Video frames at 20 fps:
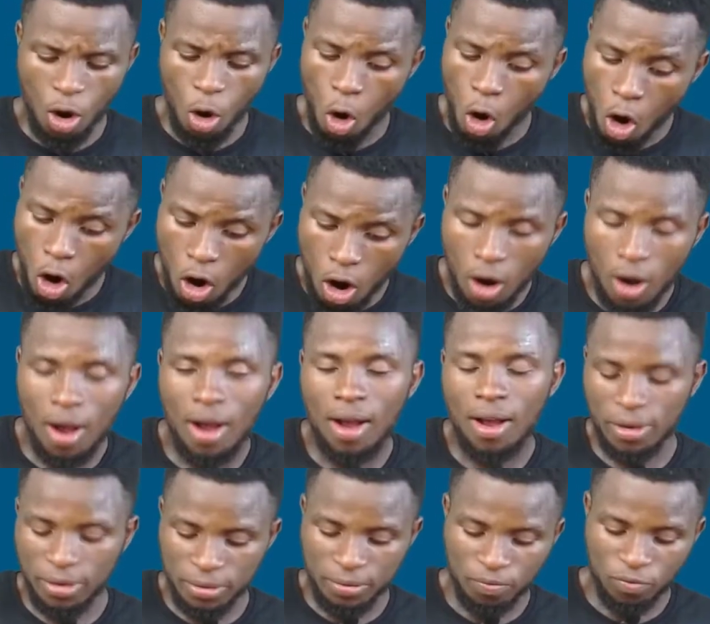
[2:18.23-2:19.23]
or
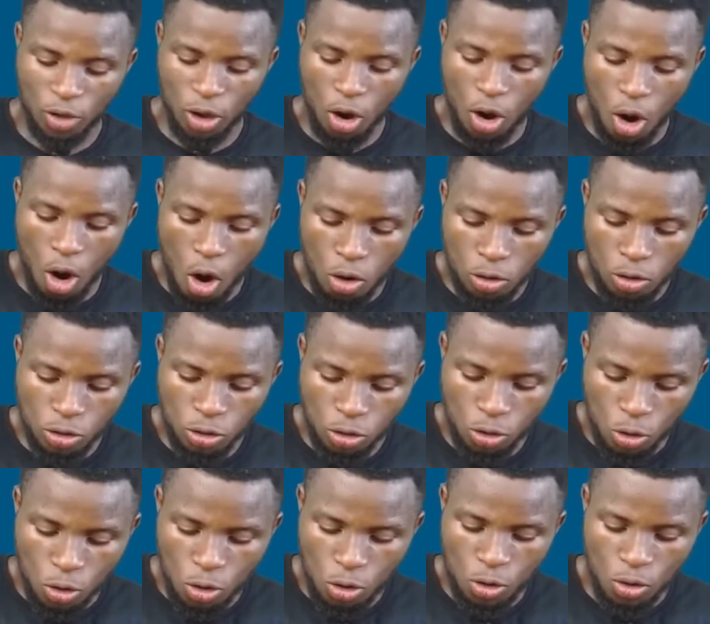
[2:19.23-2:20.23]

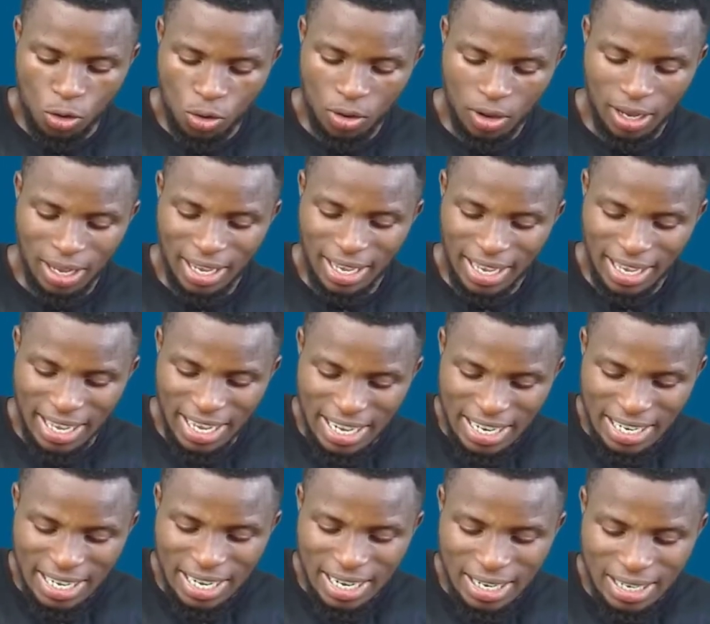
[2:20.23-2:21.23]
also
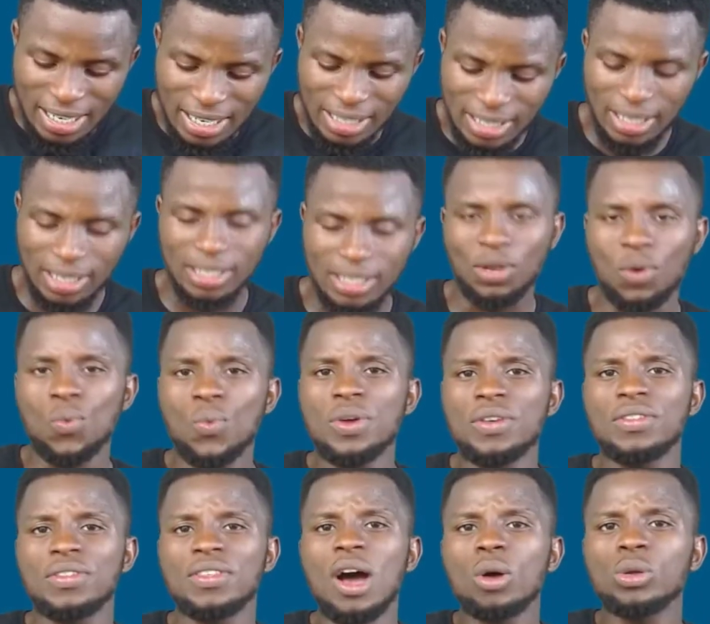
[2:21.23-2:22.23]
increases
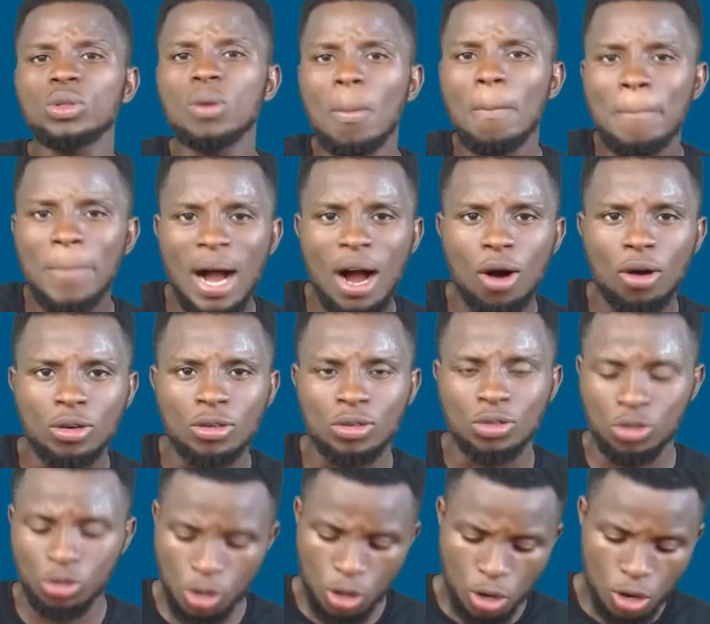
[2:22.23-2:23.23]
without bound
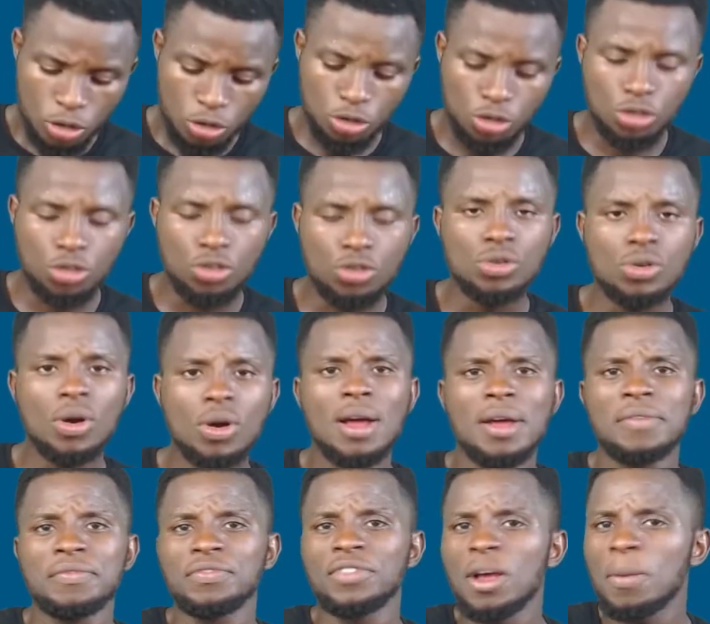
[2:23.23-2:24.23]
through
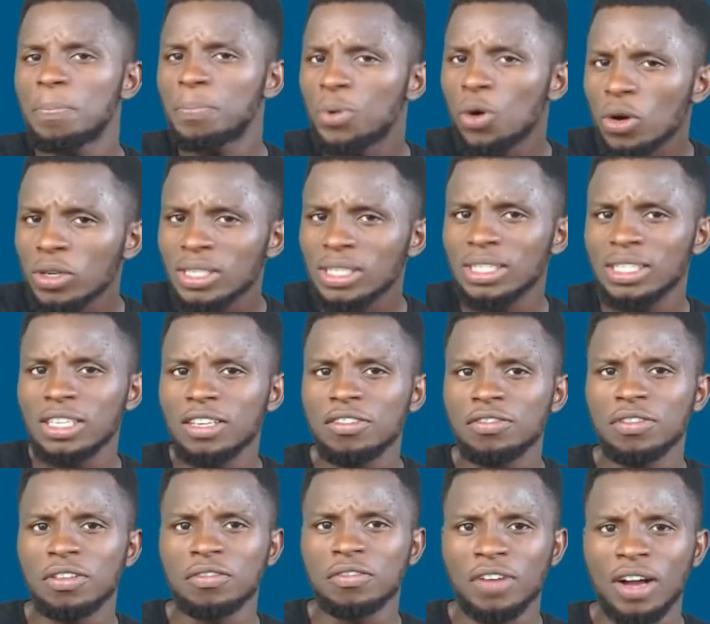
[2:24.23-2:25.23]
the
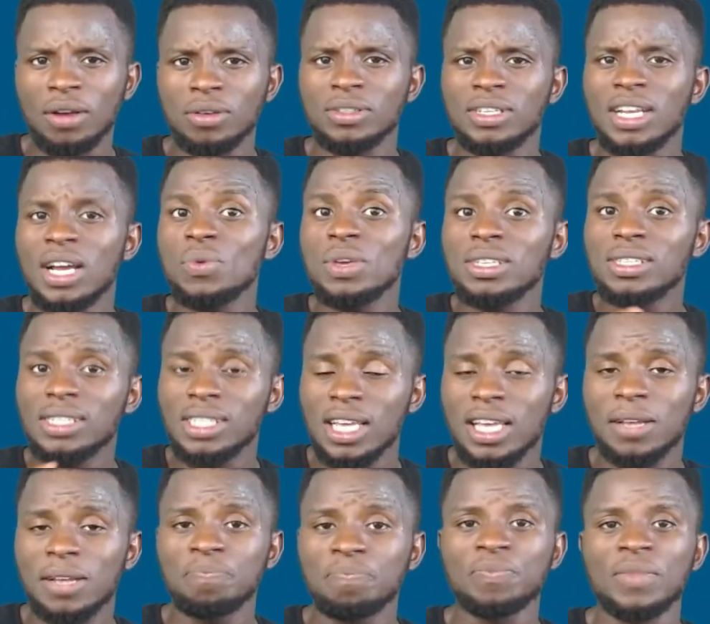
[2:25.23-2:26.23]
positive value, then we
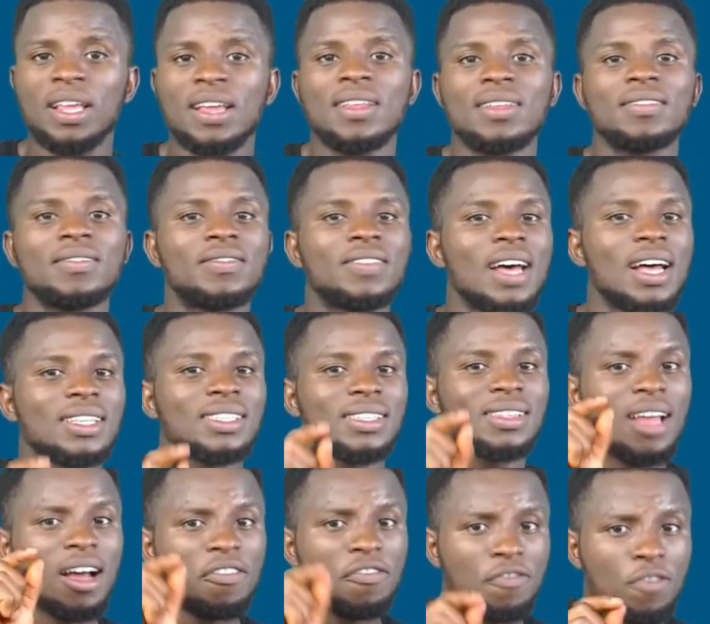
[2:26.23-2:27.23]
say that
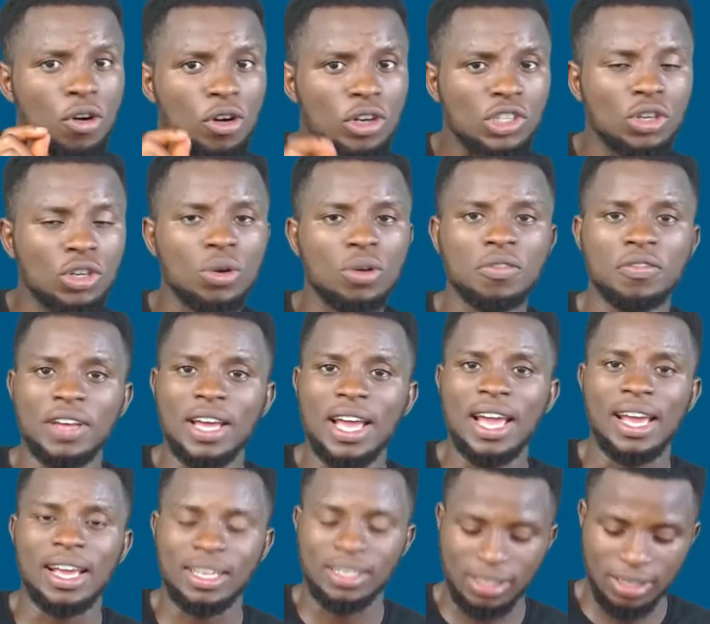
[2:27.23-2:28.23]
that function of
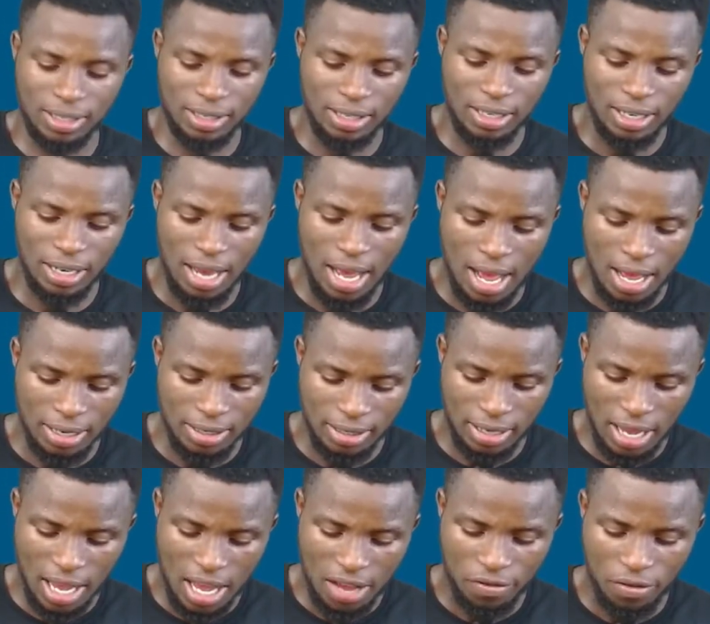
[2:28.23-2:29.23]
x, seen
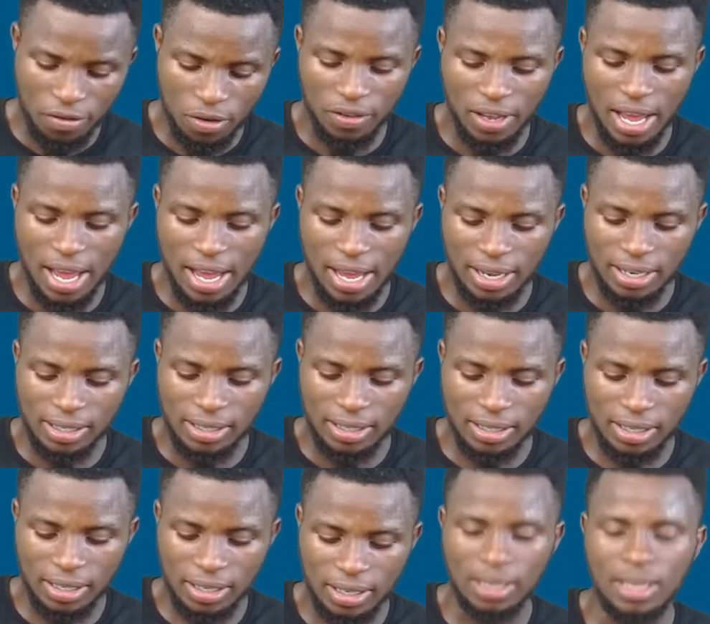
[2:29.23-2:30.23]
as f of x,